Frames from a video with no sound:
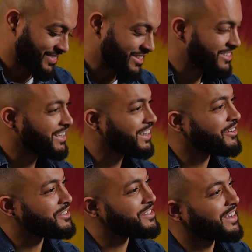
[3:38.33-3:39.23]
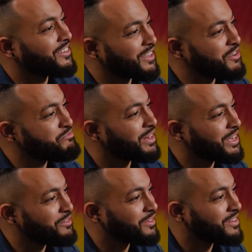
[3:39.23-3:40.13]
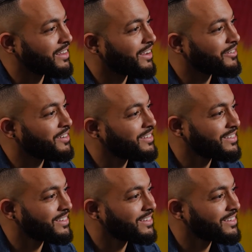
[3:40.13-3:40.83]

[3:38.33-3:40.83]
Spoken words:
just like how it sounds. I like playing with sound.